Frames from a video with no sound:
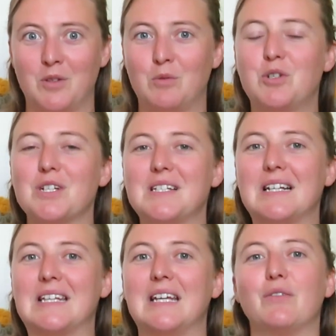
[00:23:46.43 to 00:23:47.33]
You just
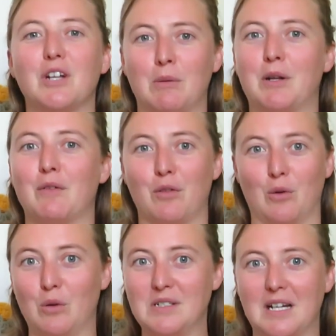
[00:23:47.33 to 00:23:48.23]
need to give it a bit of
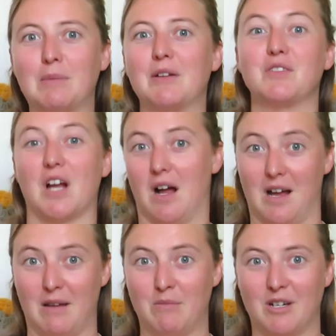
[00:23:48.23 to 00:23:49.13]
thought and a bit of
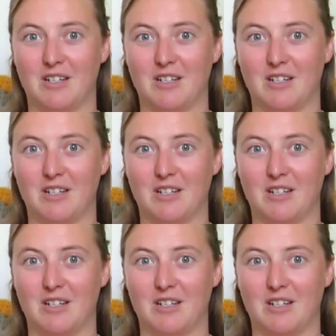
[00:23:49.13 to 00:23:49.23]
time.